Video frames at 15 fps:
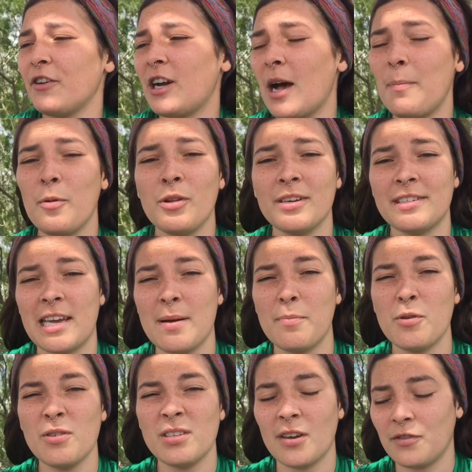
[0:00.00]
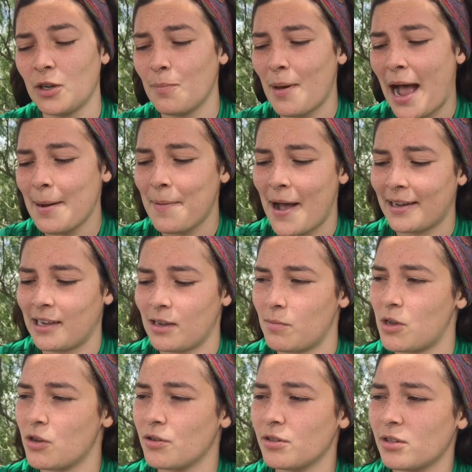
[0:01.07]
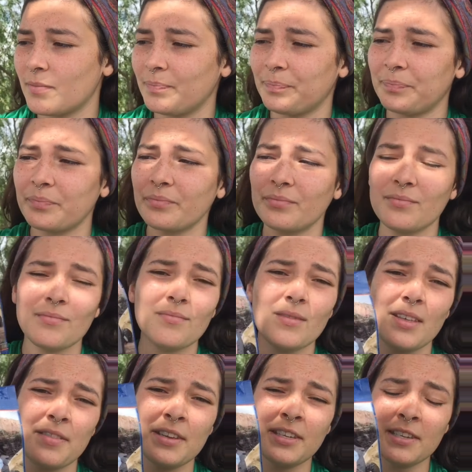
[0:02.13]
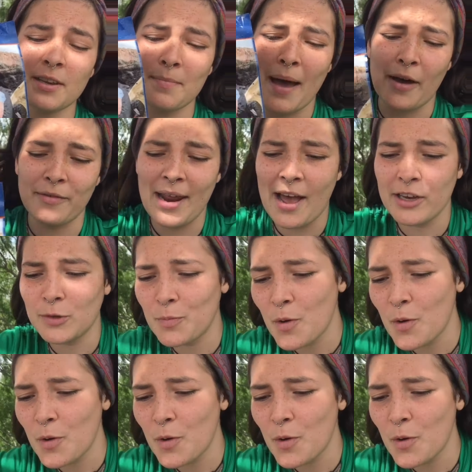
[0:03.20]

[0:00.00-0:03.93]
a couple examples of some backpacking meals. This is a Mountain House